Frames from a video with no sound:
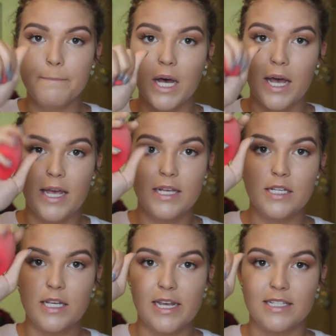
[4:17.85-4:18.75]
But
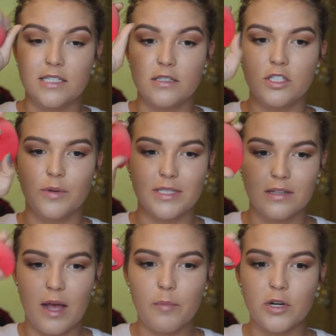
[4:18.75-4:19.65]
it's
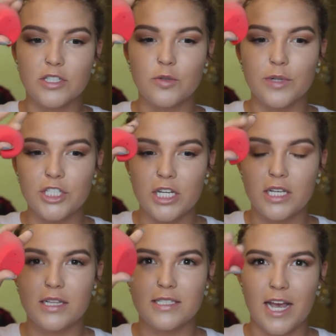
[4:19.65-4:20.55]
a lot more
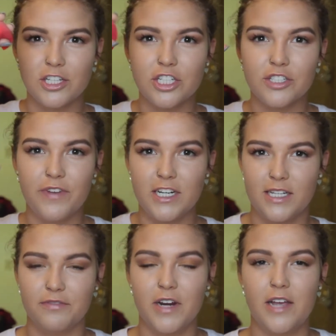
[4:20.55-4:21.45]
squishy. The texture is very
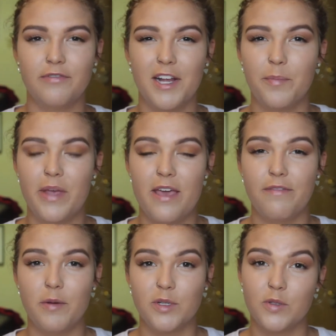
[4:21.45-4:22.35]
different from
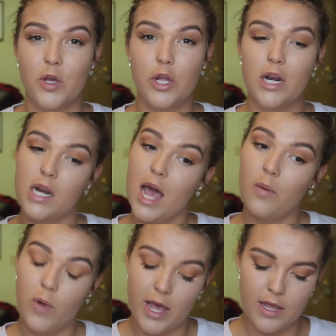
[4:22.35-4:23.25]
if it was
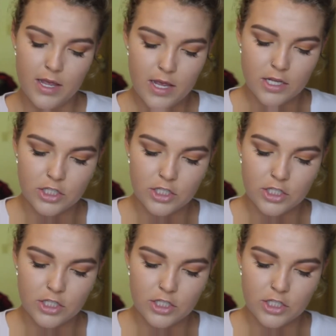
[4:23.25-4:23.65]
not wet.